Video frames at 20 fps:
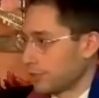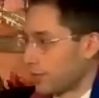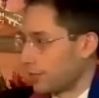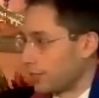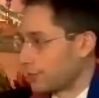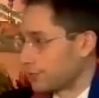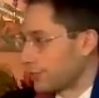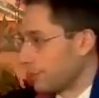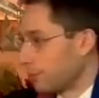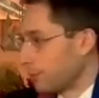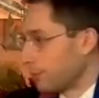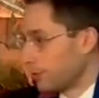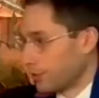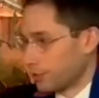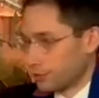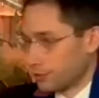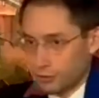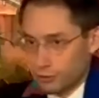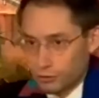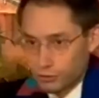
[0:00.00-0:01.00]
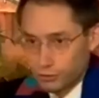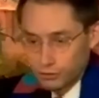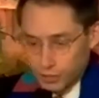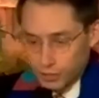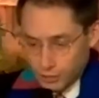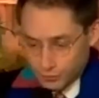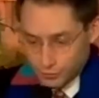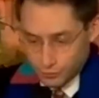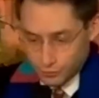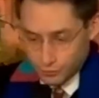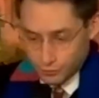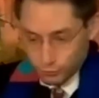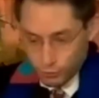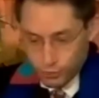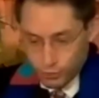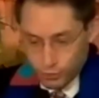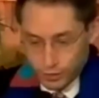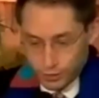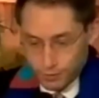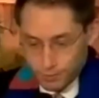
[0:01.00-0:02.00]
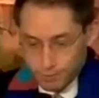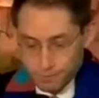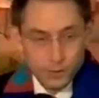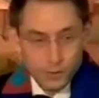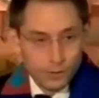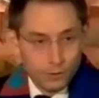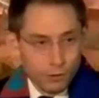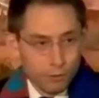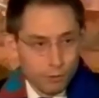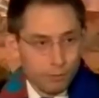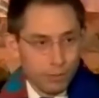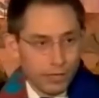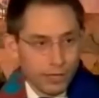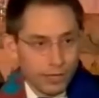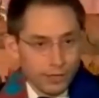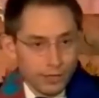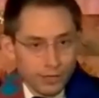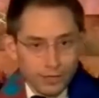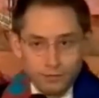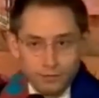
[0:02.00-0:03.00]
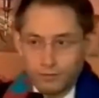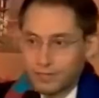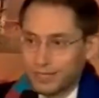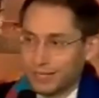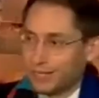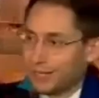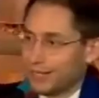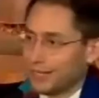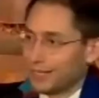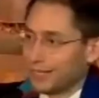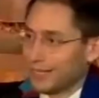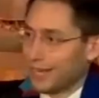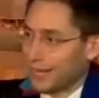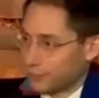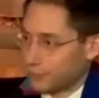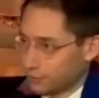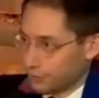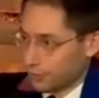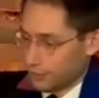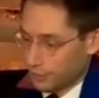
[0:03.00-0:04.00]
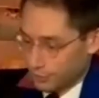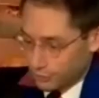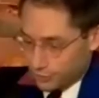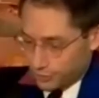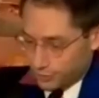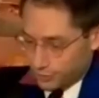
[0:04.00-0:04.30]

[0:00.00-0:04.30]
someone a social justice warrior or part of cancel culture.